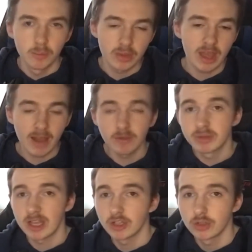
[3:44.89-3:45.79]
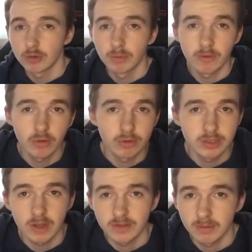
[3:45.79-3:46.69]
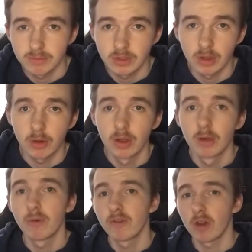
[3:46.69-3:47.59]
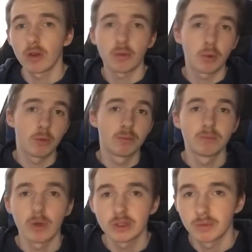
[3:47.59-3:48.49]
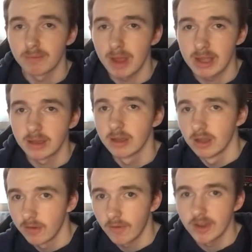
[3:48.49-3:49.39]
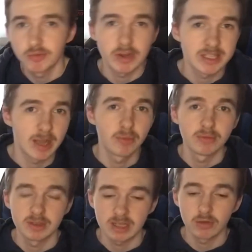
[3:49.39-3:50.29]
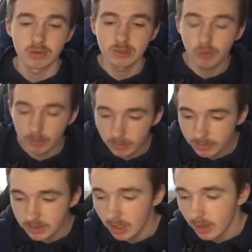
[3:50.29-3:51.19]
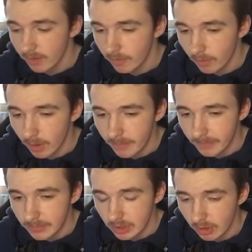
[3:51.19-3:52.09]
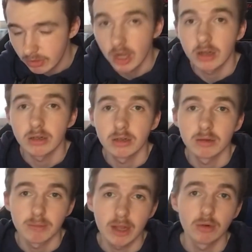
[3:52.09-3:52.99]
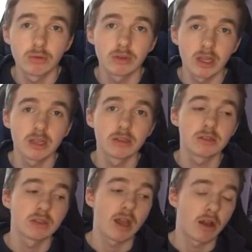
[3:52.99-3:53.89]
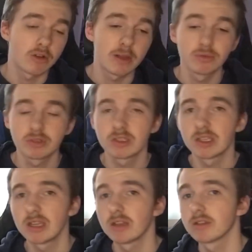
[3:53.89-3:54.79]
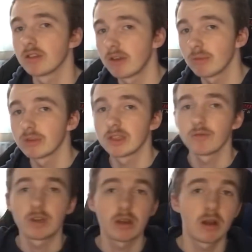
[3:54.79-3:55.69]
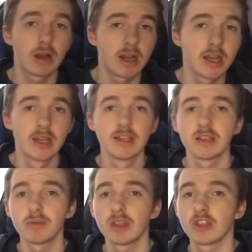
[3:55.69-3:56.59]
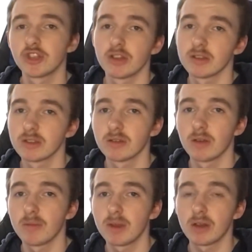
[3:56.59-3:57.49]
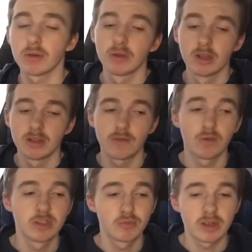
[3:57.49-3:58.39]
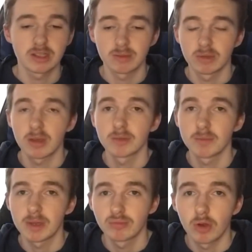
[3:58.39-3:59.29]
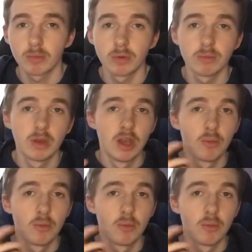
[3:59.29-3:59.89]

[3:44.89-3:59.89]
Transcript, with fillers: But they have the potential, but of course, after you know, with uh, well, most with men, voice breaks happen and then causes problems for um you know young male kids that are able to sing because they're able to sing really high. Then when they turn to a male, their voice breaks and it becomes a big problem.